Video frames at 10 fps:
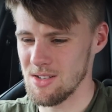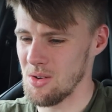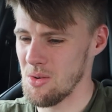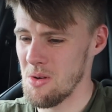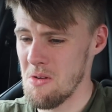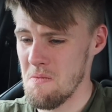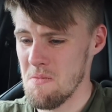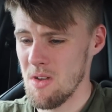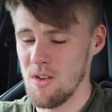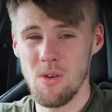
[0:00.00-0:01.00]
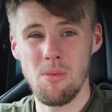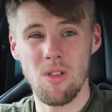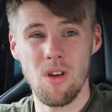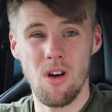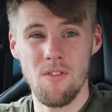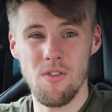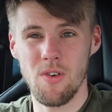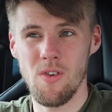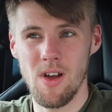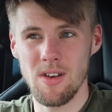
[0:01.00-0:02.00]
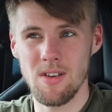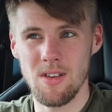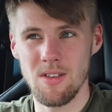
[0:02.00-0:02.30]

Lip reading: So if you buy the car for £1,000